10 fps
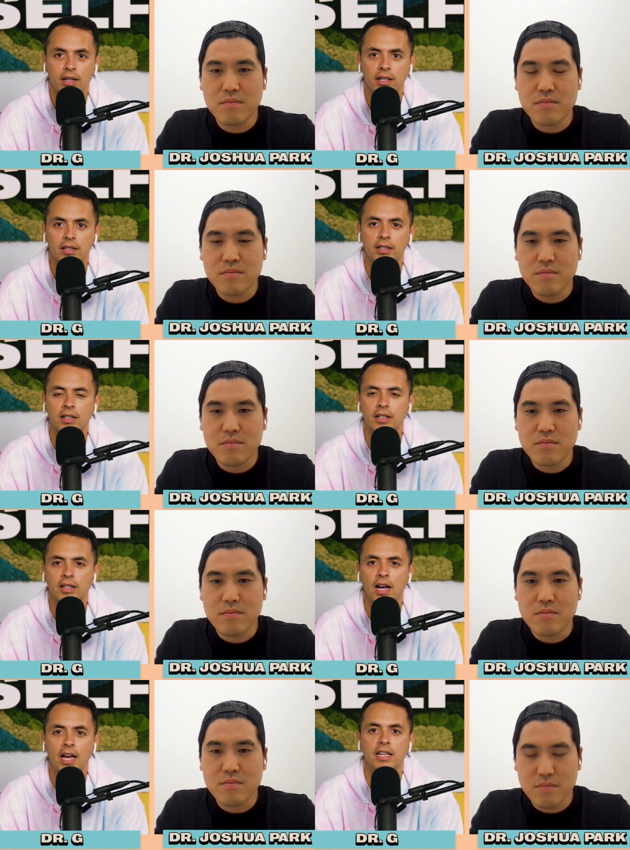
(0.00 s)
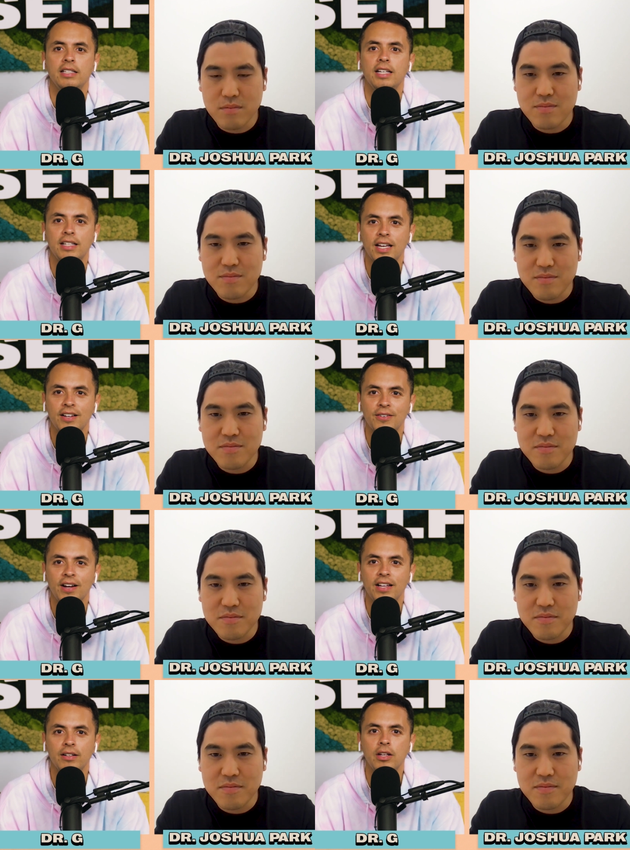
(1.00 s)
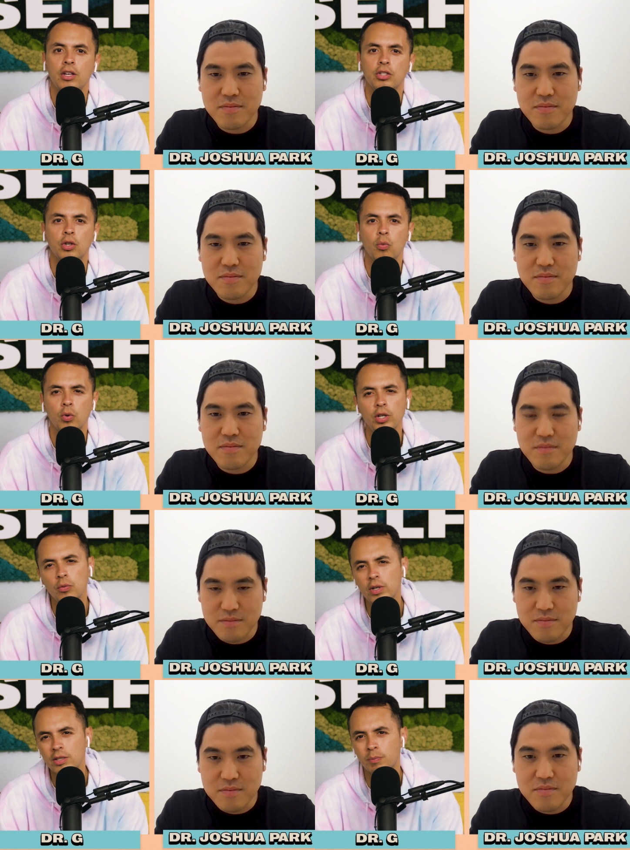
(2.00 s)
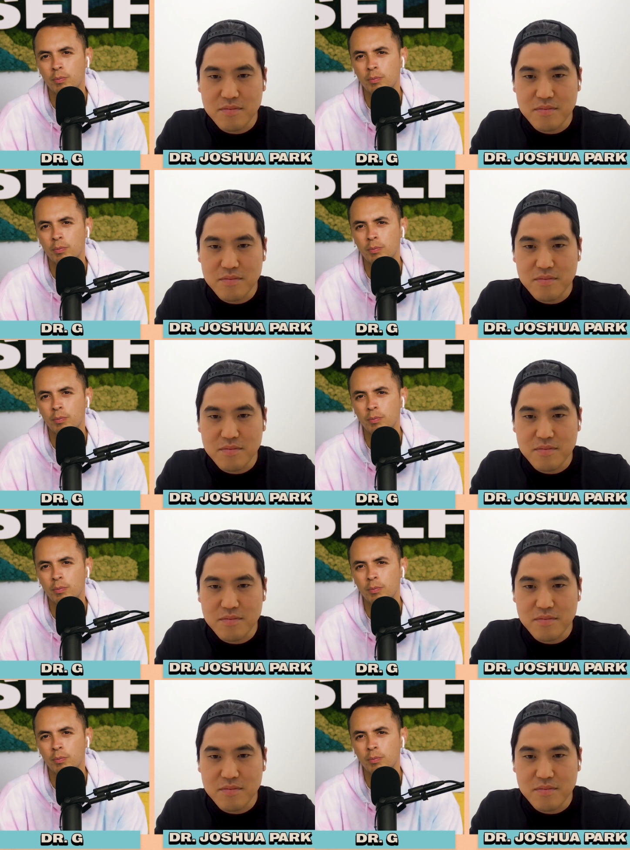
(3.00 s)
Speaker 1: and uh, I ain't dead yet, right? So, what do you, what does